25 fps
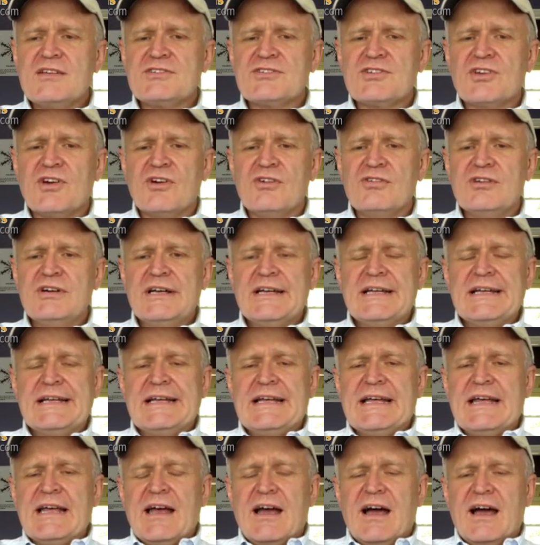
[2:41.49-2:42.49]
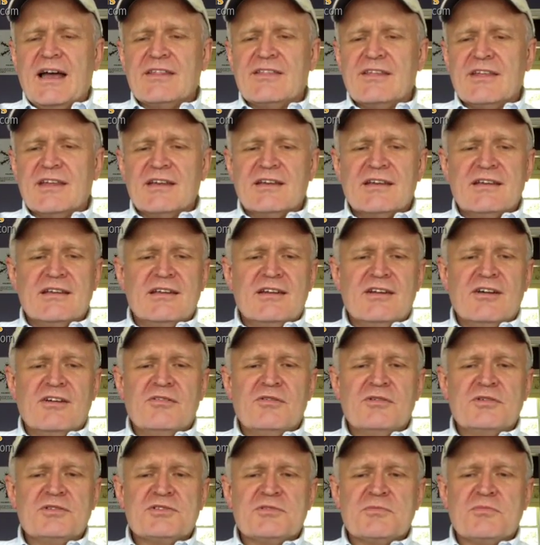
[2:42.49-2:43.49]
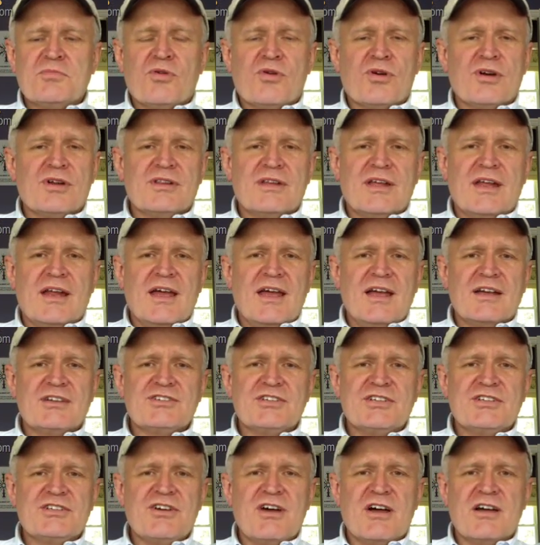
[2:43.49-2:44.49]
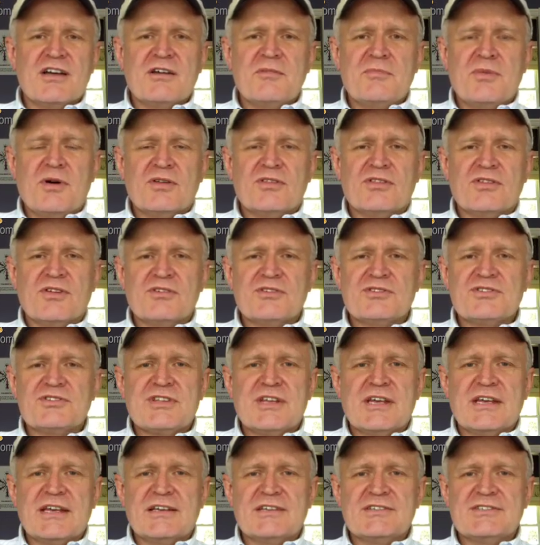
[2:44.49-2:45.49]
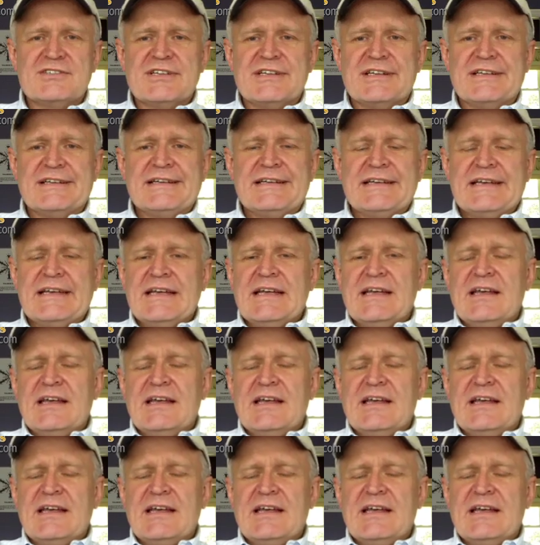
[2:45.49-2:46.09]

So I think it was important that I actually talk about those things and